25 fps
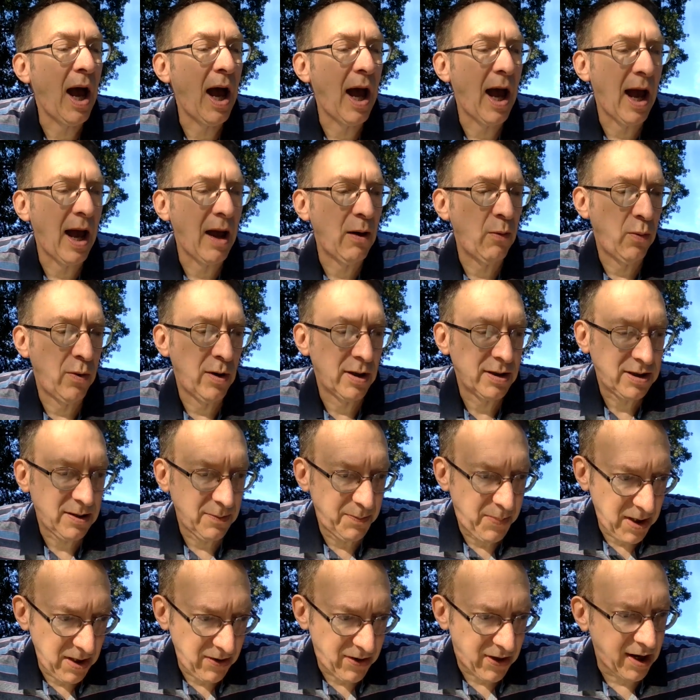I want to
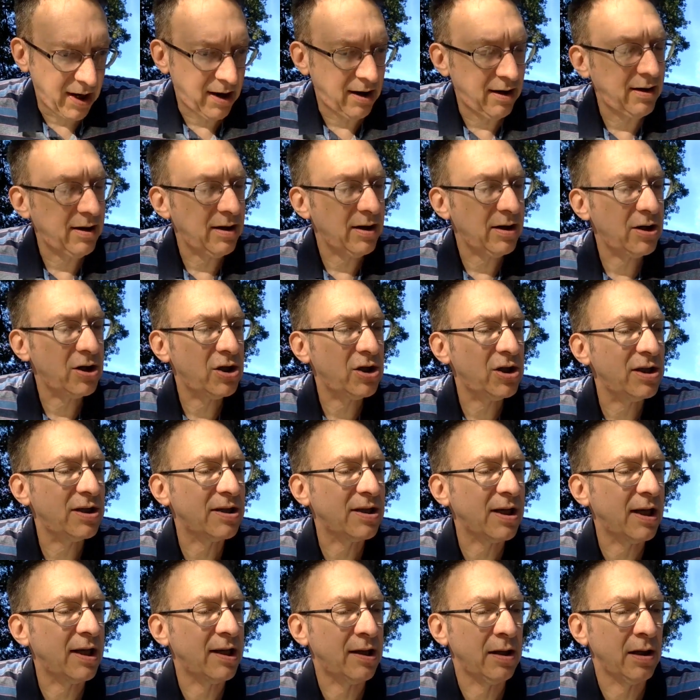be there, she
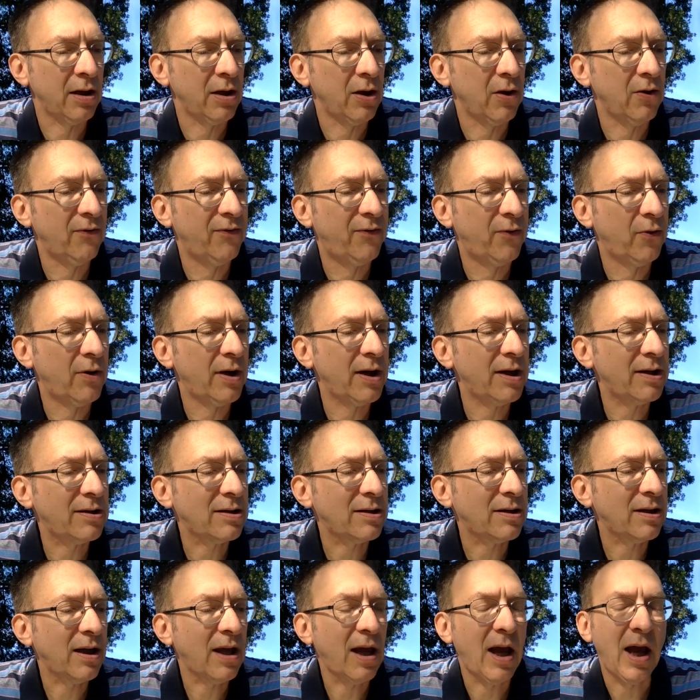said in a low
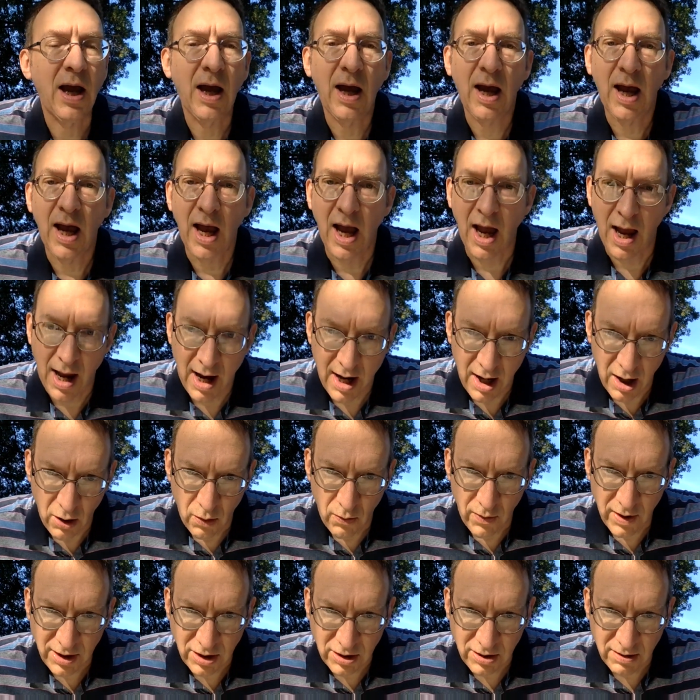voice. I
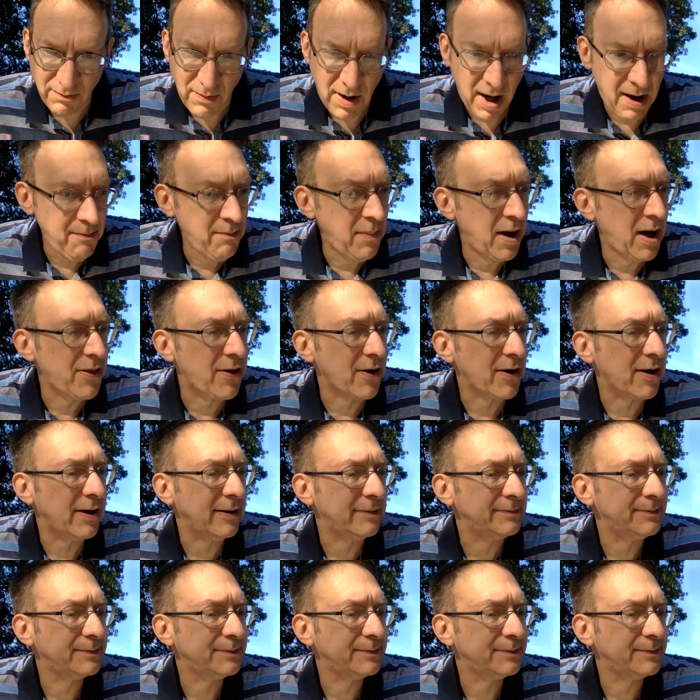owe it to my mother.